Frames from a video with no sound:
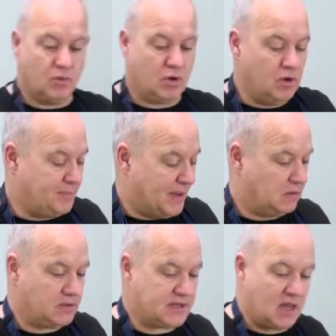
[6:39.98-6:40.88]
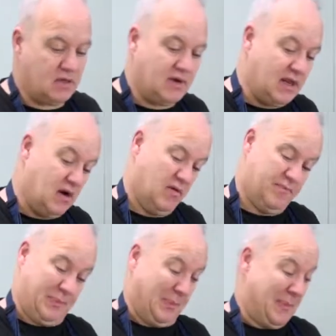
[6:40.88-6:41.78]
we're going to build our salad really, or
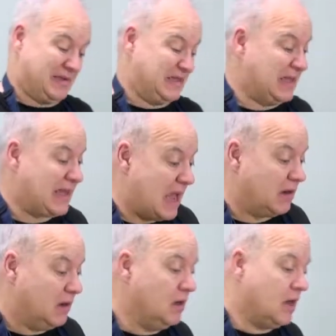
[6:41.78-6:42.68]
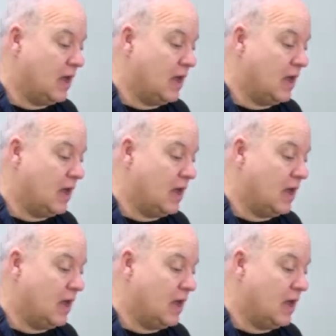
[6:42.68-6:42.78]
mix it together.